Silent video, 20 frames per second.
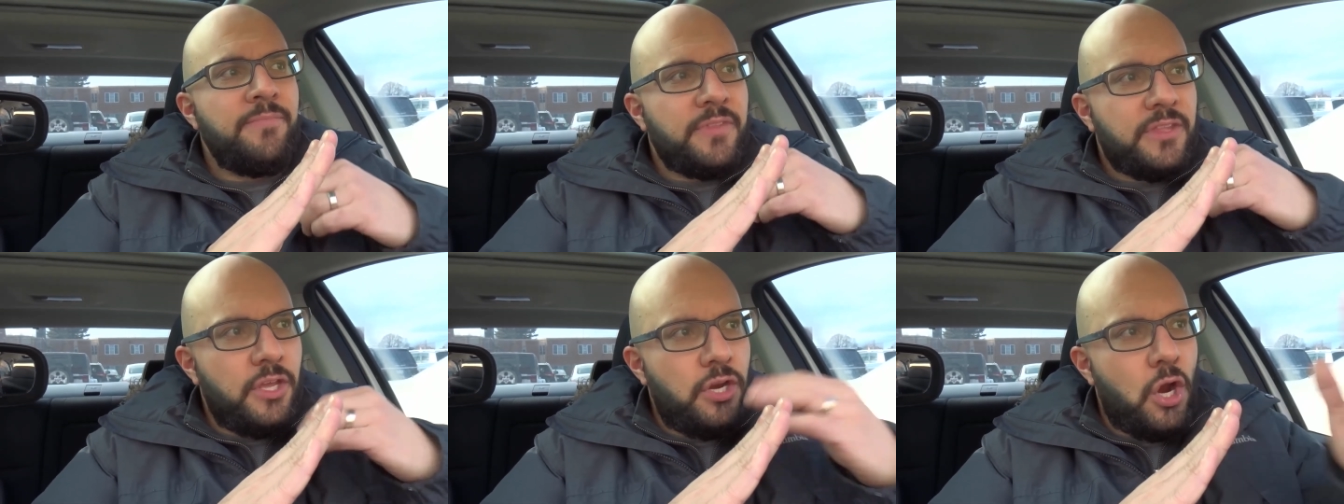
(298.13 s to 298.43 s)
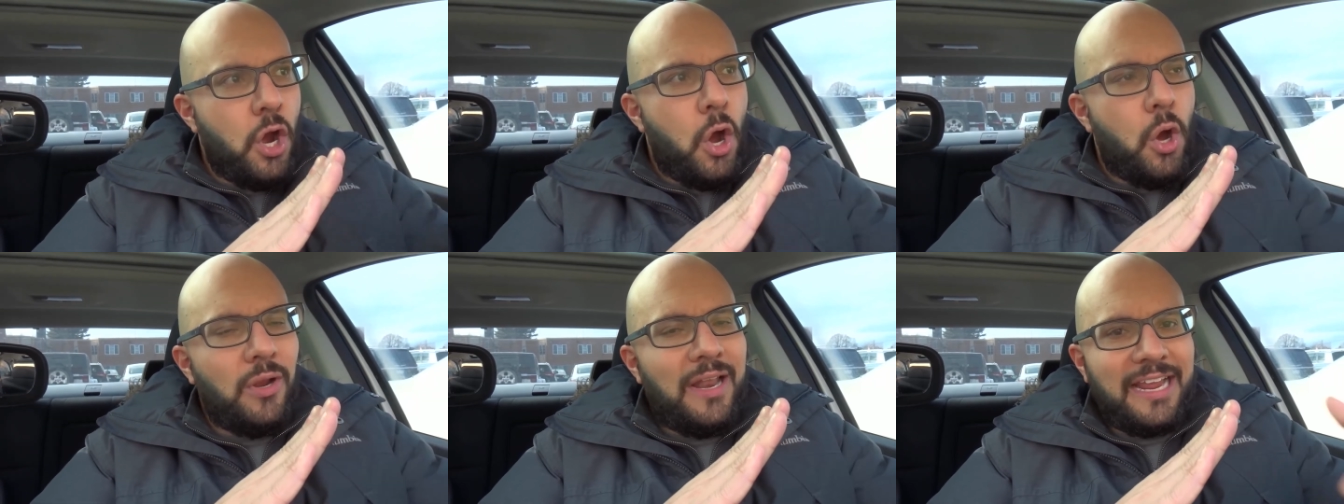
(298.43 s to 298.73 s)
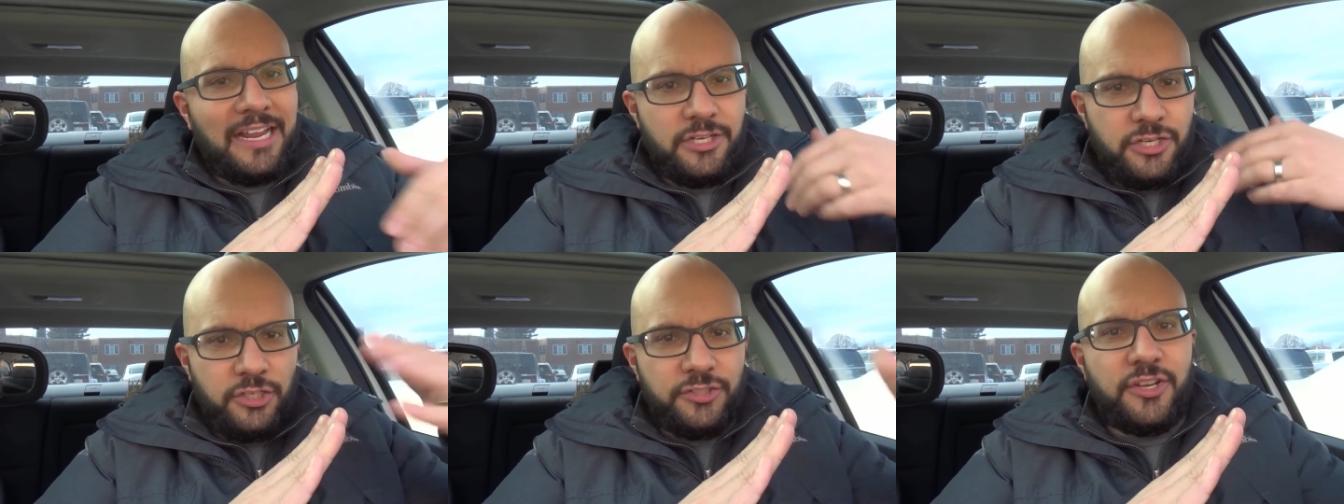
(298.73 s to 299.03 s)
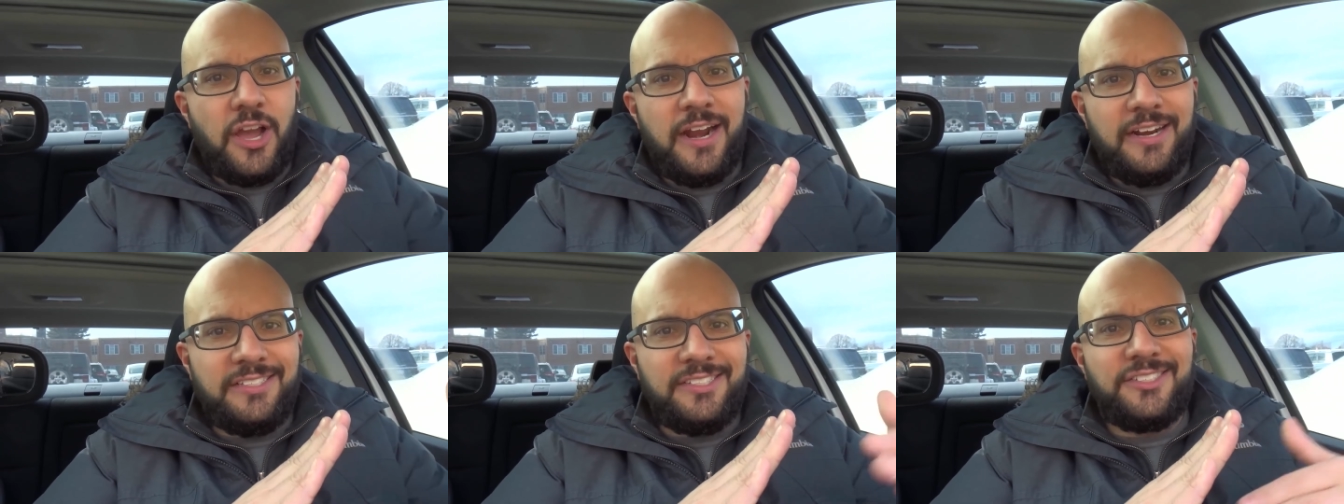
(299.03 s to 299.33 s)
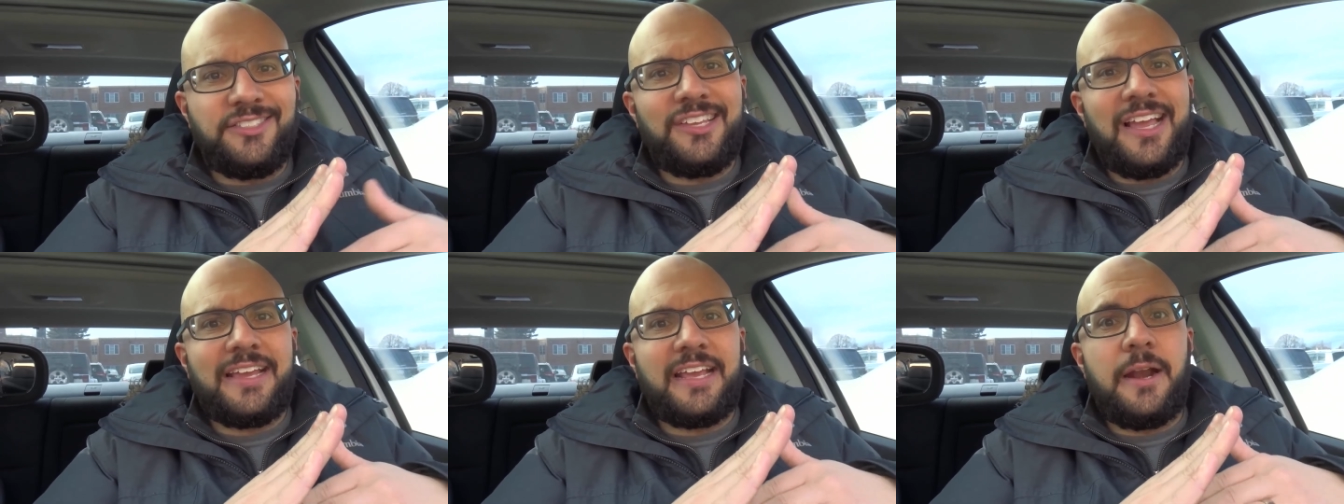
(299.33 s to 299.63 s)
you know, like I just got into
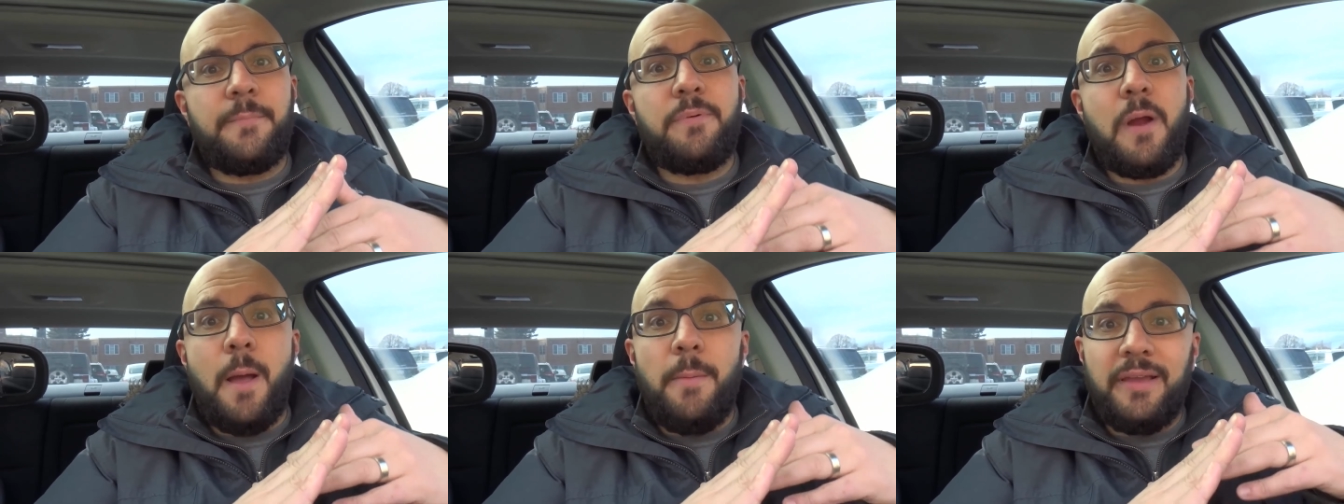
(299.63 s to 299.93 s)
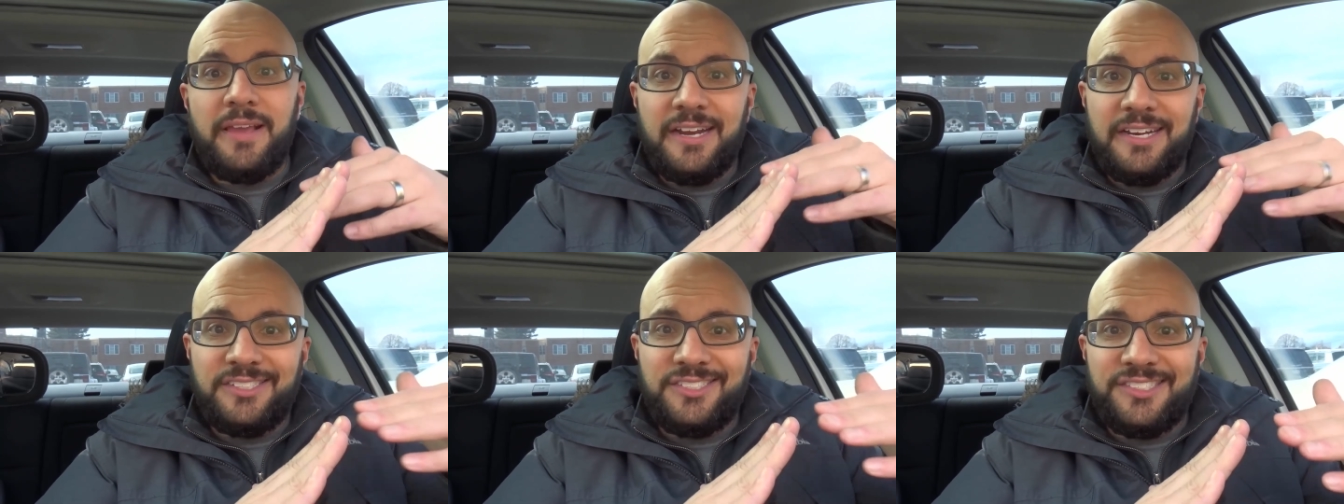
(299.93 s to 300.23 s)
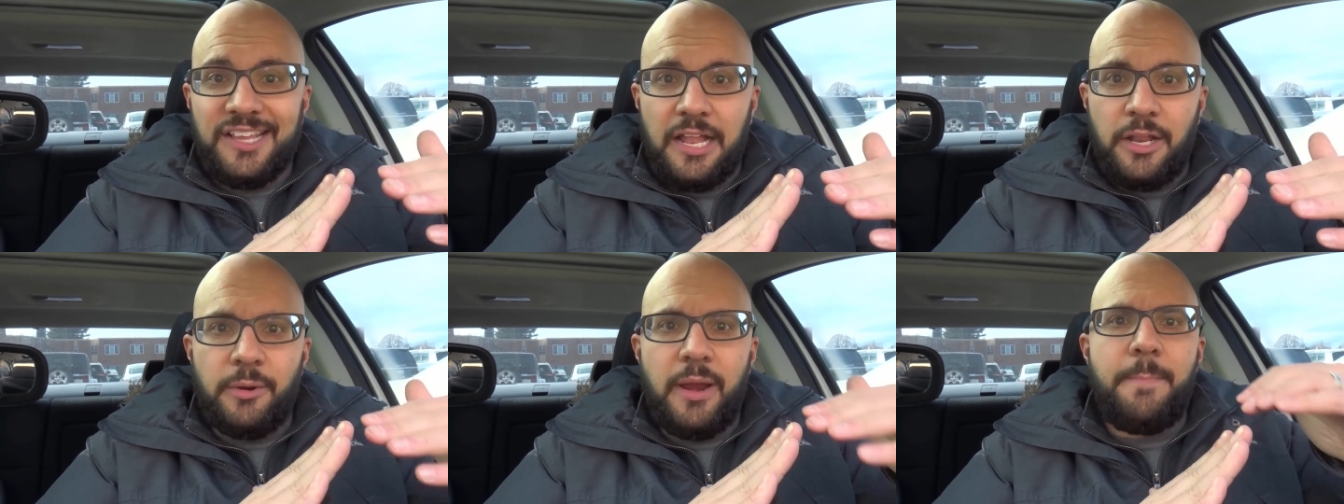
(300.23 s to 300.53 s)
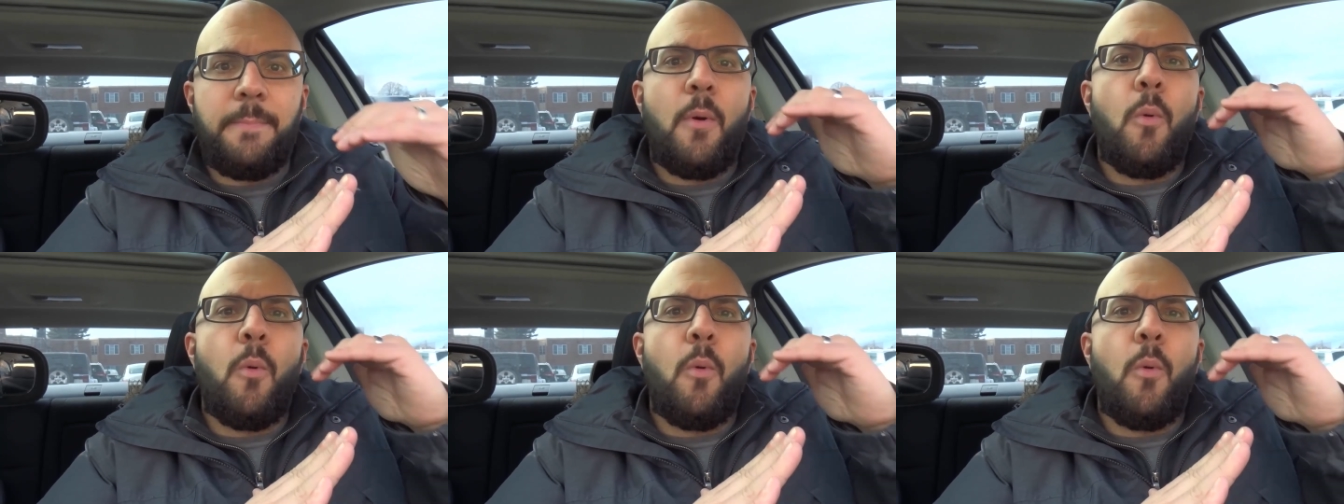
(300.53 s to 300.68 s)
second, I'm probably gonna accelerate,